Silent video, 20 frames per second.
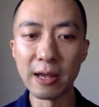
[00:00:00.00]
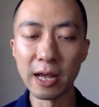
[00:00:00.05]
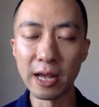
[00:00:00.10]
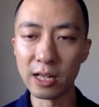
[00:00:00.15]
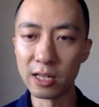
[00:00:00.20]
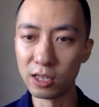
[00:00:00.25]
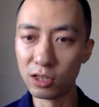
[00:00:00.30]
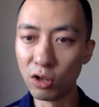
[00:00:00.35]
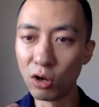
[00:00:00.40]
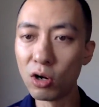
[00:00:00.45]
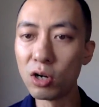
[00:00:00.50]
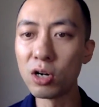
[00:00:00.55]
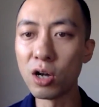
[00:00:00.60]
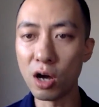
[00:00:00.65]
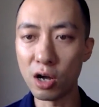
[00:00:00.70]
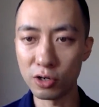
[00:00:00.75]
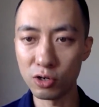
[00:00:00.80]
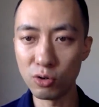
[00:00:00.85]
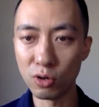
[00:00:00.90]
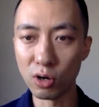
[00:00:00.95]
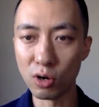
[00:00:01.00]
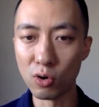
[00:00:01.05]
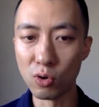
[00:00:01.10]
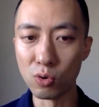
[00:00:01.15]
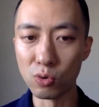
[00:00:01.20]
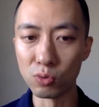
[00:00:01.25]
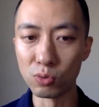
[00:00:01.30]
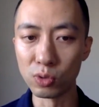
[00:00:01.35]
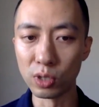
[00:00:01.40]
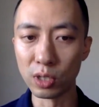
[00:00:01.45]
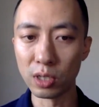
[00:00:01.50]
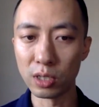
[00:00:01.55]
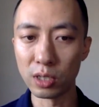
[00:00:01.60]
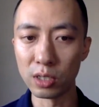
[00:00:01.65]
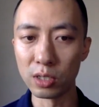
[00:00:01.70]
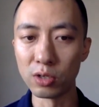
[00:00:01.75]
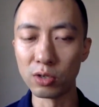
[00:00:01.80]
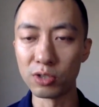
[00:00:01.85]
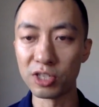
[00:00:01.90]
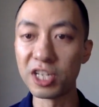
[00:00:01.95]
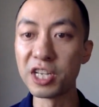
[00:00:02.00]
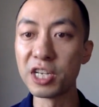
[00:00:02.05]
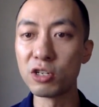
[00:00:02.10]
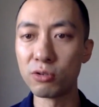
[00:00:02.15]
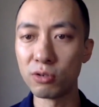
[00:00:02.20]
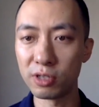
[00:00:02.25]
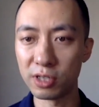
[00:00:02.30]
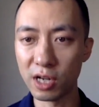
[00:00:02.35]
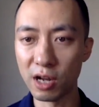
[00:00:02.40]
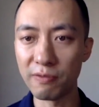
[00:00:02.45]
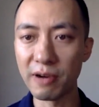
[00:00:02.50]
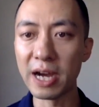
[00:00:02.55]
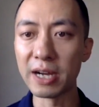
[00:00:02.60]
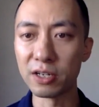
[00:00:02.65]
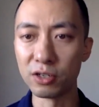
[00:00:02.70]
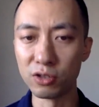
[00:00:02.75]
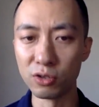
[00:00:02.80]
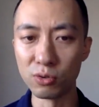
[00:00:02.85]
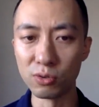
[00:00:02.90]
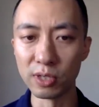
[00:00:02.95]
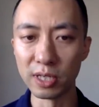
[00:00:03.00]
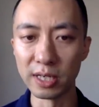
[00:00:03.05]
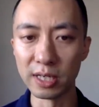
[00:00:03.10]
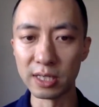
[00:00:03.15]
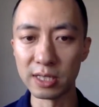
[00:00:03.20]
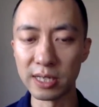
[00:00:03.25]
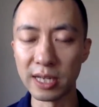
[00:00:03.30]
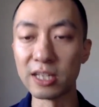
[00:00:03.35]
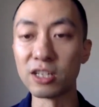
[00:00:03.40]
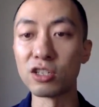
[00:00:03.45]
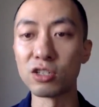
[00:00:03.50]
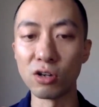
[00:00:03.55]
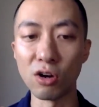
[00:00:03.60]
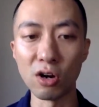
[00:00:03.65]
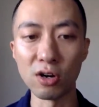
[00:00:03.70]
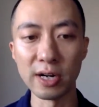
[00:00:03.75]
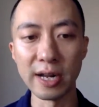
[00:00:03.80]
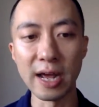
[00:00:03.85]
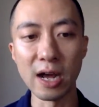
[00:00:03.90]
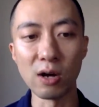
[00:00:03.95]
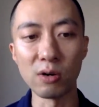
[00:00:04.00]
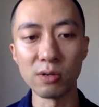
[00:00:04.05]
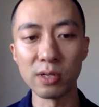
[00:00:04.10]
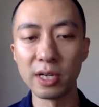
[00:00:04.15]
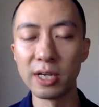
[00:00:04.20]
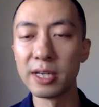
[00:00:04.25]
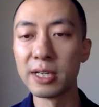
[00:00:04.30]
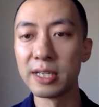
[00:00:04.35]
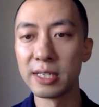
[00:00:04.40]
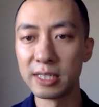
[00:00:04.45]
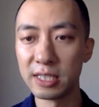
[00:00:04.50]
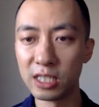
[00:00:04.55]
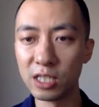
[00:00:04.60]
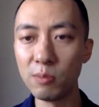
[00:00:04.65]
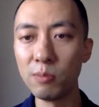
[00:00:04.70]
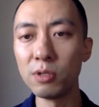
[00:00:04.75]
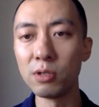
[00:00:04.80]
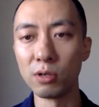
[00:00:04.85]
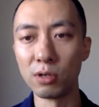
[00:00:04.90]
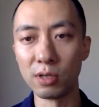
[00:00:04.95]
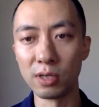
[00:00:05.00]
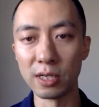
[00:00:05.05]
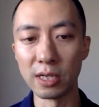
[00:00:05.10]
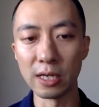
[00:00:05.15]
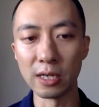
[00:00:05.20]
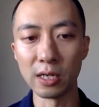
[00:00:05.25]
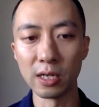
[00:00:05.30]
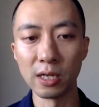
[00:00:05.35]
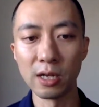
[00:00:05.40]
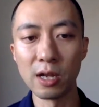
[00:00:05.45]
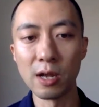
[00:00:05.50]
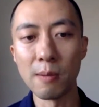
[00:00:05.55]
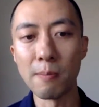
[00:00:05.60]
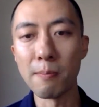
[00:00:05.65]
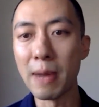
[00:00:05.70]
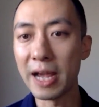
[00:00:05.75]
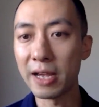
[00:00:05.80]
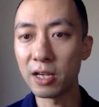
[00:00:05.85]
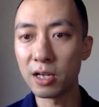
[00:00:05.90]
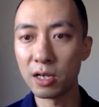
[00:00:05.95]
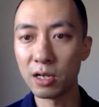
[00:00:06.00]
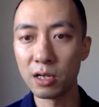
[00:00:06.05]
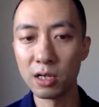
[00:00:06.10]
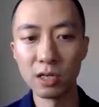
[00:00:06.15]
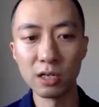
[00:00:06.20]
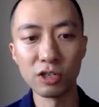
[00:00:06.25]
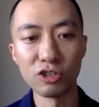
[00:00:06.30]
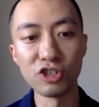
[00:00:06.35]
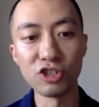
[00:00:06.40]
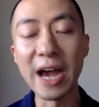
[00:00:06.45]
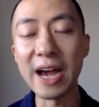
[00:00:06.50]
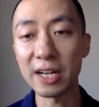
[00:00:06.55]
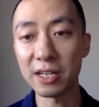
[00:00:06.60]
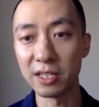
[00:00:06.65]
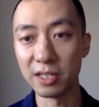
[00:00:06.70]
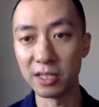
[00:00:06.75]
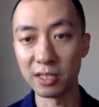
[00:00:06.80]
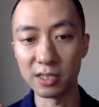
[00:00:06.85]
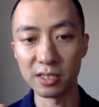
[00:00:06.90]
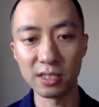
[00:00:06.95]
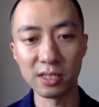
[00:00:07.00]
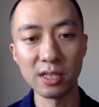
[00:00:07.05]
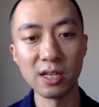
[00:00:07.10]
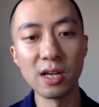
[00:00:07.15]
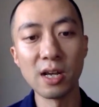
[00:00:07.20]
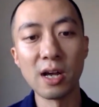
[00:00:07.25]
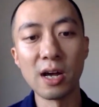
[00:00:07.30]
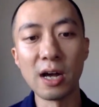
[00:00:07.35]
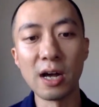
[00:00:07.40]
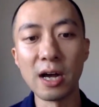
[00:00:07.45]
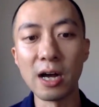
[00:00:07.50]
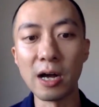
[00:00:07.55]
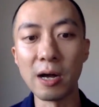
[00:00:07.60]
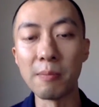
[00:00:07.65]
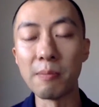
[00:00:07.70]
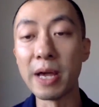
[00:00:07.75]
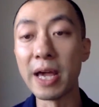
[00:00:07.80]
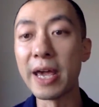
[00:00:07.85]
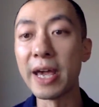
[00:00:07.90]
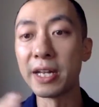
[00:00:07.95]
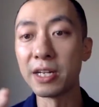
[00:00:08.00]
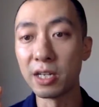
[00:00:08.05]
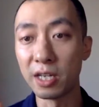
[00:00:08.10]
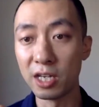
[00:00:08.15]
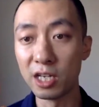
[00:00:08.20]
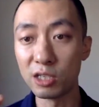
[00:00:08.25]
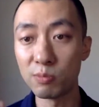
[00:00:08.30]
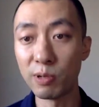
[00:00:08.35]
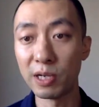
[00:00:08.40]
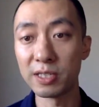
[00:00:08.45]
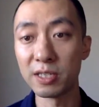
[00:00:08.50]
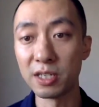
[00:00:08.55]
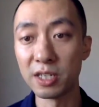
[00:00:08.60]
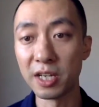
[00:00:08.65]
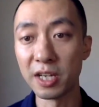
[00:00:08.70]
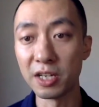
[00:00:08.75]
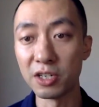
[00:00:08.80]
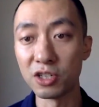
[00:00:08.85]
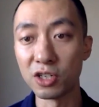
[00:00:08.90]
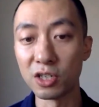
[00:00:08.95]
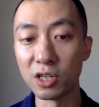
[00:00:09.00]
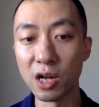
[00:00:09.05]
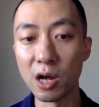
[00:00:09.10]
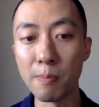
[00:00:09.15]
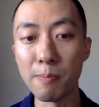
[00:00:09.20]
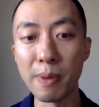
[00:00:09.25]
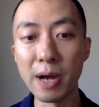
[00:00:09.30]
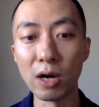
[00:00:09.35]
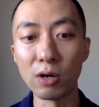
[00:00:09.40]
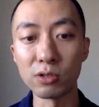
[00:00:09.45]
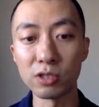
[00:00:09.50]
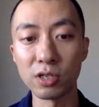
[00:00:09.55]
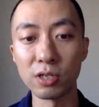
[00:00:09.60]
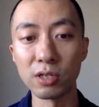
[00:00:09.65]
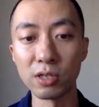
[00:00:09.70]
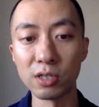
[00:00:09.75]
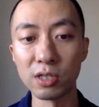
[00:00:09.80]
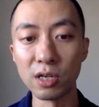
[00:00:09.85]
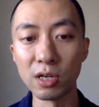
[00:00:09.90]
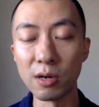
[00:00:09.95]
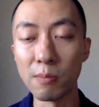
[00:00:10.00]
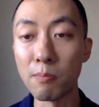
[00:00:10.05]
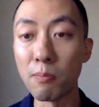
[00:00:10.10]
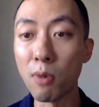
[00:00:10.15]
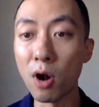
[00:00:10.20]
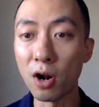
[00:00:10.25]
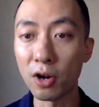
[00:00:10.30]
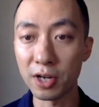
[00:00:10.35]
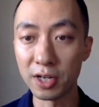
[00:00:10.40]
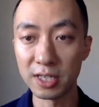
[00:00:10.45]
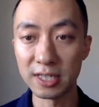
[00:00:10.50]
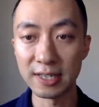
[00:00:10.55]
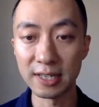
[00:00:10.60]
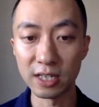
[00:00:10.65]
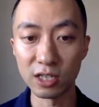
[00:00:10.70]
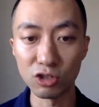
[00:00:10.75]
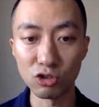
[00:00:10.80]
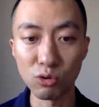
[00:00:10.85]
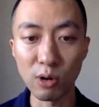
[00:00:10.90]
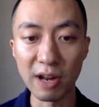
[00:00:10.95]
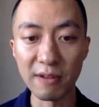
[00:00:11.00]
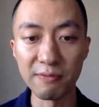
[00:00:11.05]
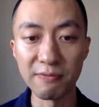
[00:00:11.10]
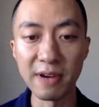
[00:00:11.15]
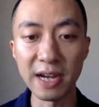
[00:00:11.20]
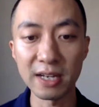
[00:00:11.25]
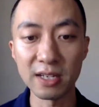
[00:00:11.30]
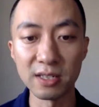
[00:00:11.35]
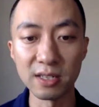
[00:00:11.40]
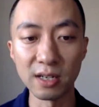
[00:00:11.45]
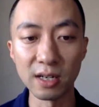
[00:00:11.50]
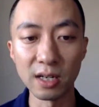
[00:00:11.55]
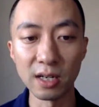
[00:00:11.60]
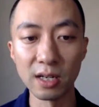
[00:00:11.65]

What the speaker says: learn on your own, teach yourself how to do this and start now. Similarly, Mike Jackness, and his presentation about the marketing trifecta,